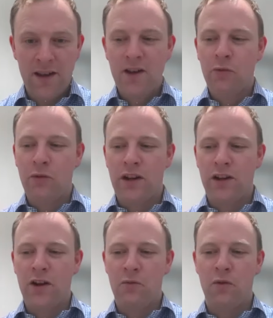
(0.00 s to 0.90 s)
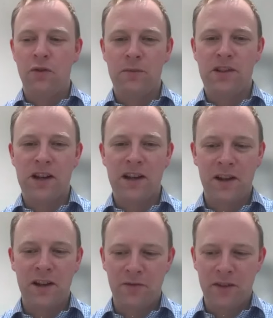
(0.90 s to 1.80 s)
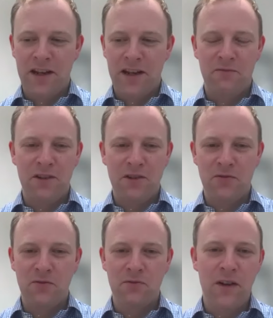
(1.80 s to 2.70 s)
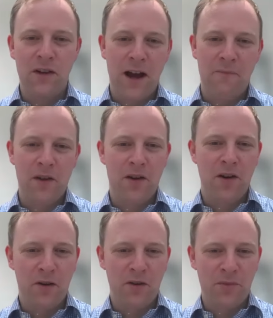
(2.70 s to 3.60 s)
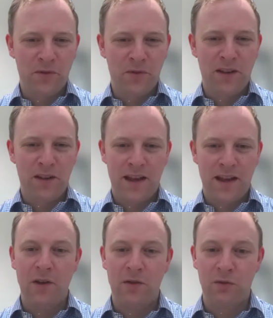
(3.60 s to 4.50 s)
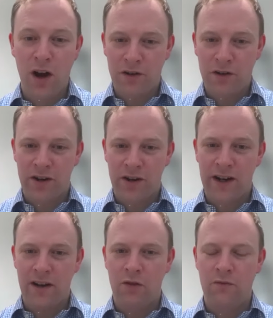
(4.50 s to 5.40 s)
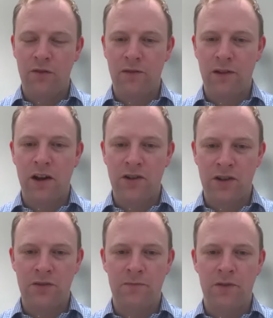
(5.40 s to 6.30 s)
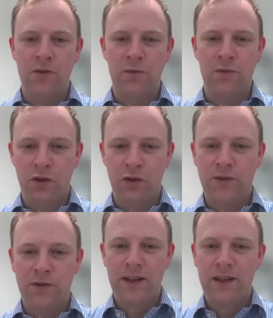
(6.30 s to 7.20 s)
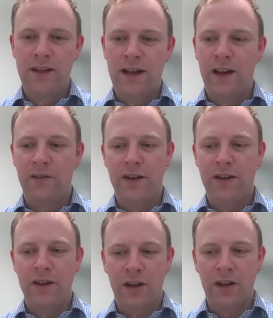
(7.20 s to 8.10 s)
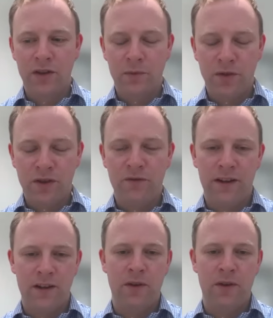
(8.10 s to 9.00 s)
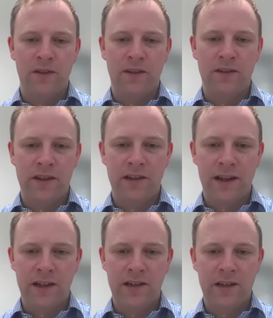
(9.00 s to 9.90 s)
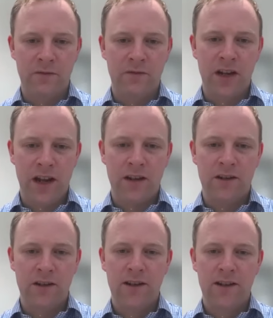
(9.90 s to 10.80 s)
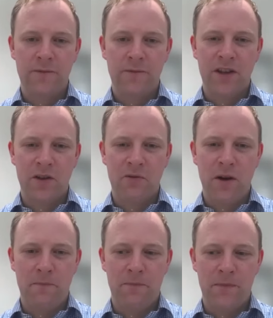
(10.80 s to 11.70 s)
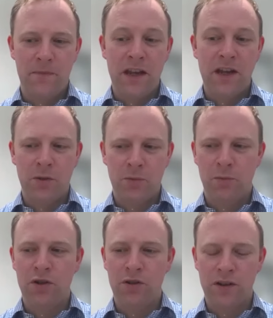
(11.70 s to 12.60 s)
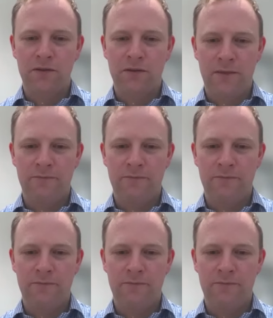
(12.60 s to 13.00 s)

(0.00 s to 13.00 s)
We don't want to be chasing after individual um, hospitals per se. We'd rather try and go for larger hospital groups, and I think they're the ones most affected by this this legislative change. So um, near term opportunity there.